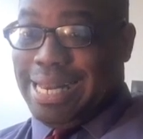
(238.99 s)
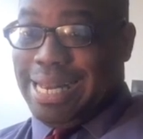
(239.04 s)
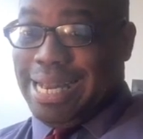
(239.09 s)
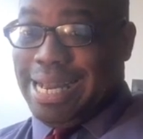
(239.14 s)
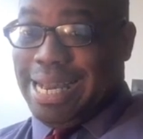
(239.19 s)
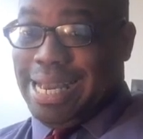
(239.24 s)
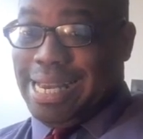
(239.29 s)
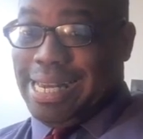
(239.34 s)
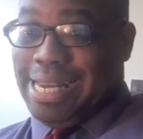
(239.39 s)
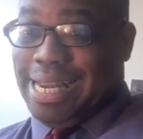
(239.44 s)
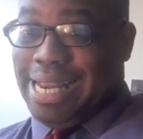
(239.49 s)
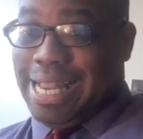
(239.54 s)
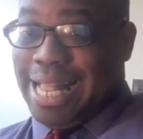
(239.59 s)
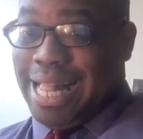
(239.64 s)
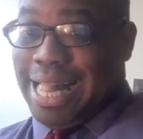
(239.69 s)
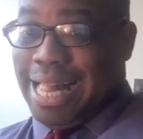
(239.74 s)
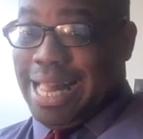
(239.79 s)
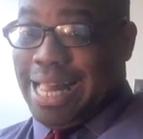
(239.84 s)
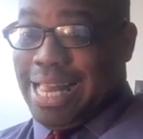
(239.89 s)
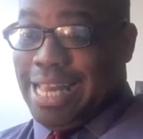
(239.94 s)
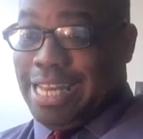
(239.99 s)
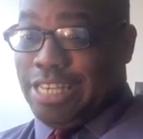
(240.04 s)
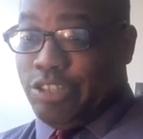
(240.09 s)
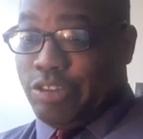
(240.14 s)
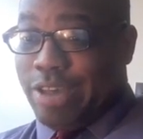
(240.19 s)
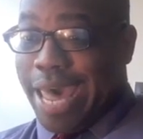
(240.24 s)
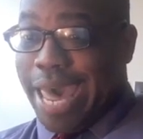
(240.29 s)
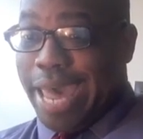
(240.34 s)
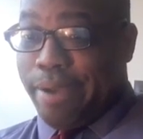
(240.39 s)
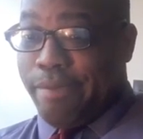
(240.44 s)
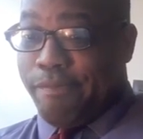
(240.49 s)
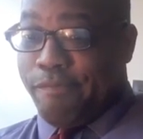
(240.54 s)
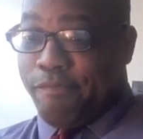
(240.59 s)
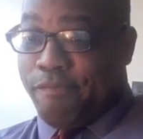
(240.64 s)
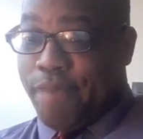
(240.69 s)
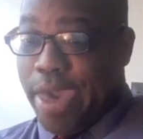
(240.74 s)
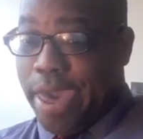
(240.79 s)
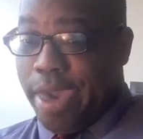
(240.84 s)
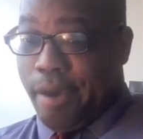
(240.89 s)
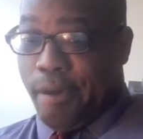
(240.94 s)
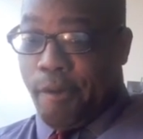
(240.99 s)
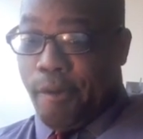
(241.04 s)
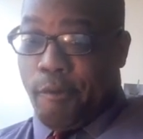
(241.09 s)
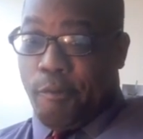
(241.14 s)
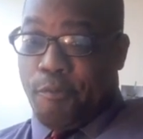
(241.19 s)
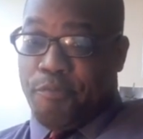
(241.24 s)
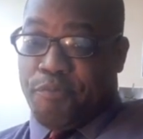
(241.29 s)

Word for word: uh, so Adam failed.